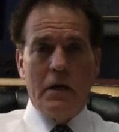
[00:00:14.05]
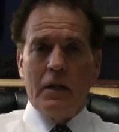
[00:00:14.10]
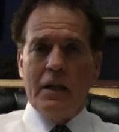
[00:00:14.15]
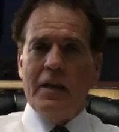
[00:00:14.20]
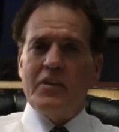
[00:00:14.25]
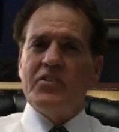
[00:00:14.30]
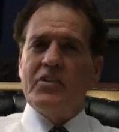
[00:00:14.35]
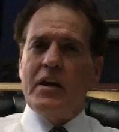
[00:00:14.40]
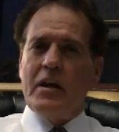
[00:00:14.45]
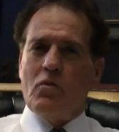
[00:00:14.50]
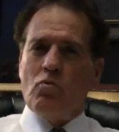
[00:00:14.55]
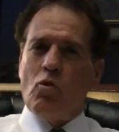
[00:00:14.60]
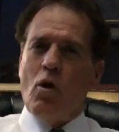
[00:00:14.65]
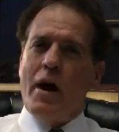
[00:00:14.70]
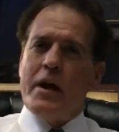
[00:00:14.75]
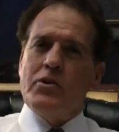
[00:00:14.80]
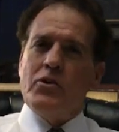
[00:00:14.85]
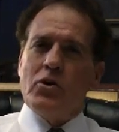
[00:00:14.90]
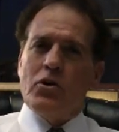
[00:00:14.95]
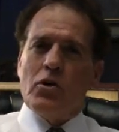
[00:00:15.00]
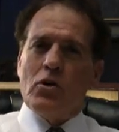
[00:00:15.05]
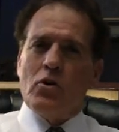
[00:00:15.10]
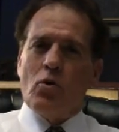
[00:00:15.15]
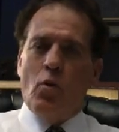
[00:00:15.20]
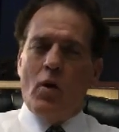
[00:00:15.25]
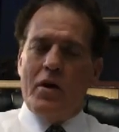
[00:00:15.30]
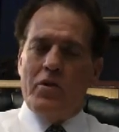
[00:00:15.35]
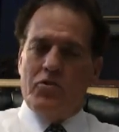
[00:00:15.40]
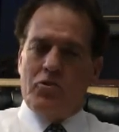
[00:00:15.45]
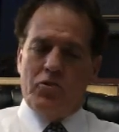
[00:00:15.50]
Let's get right to your
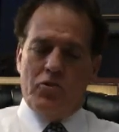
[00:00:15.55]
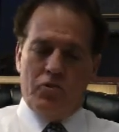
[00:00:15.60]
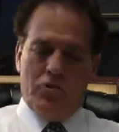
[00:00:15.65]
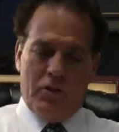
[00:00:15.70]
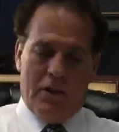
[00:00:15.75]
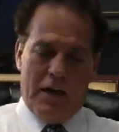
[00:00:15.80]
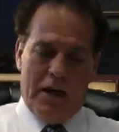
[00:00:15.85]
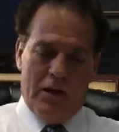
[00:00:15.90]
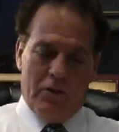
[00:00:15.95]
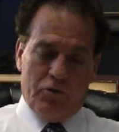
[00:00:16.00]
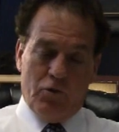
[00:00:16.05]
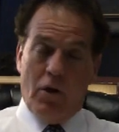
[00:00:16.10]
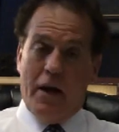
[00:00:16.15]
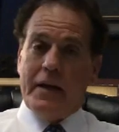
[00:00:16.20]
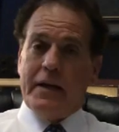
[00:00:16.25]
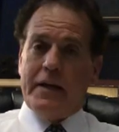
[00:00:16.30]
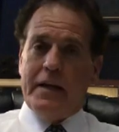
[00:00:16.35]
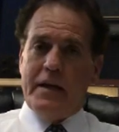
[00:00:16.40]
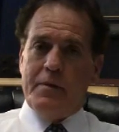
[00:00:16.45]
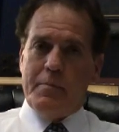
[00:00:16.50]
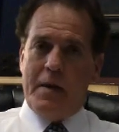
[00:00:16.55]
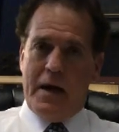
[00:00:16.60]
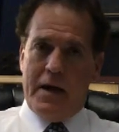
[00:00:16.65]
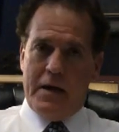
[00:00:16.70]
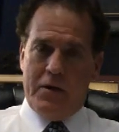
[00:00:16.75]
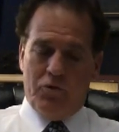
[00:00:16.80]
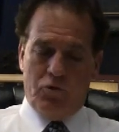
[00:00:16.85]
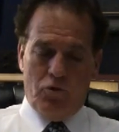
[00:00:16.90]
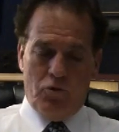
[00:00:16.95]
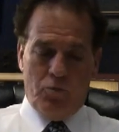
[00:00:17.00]
questions and I'll try to keep my
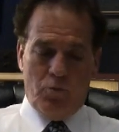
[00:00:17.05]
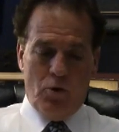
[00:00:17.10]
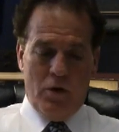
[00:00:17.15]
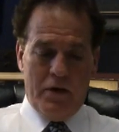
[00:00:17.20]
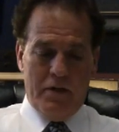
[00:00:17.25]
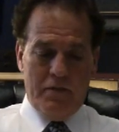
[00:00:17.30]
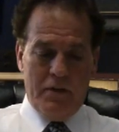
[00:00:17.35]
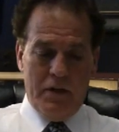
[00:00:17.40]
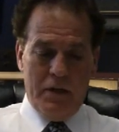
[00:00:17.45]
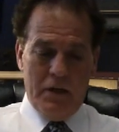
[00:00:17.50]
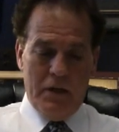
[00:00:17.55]
answers brief.